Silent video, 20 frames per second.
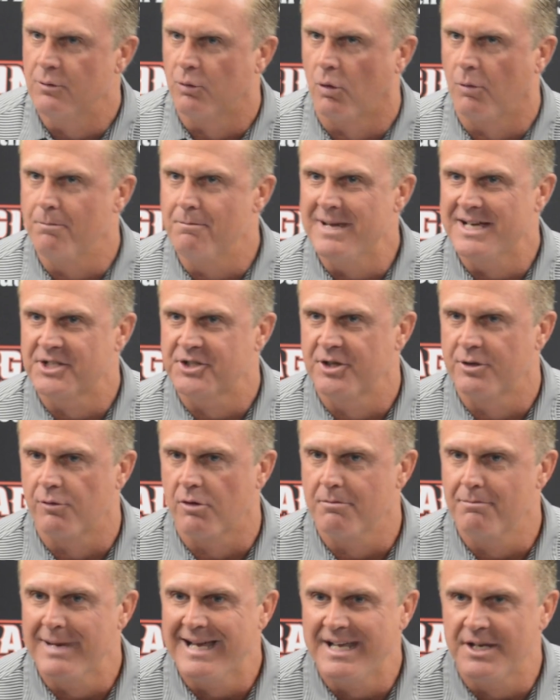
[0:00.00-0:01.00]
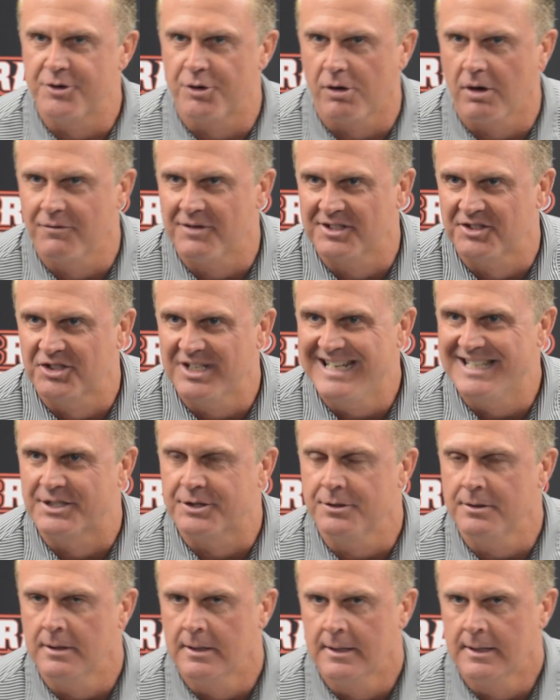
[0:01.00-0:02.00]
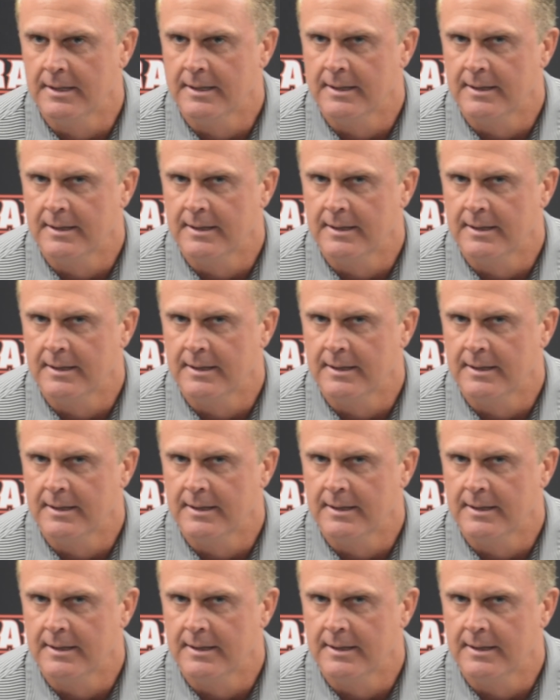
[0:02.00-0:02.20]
He will miss the remainder of the season.